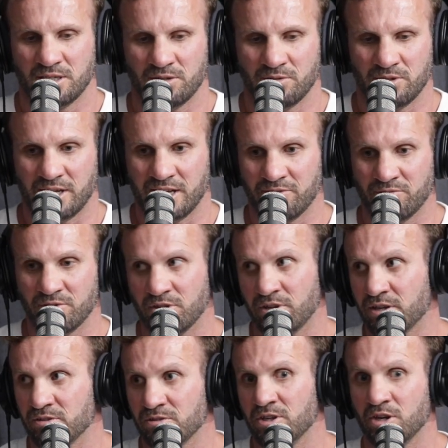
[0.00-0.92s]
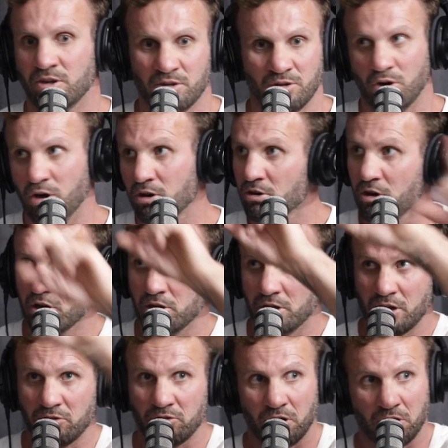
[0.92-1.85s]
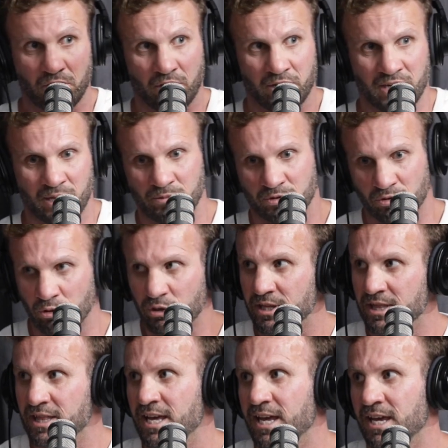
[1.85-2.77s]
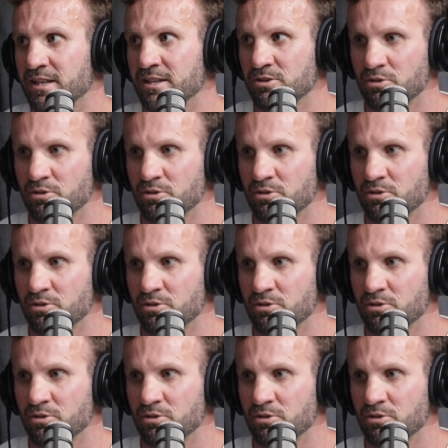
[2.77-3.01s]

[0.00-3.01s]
Without having to all right, everyone line up. They're already there.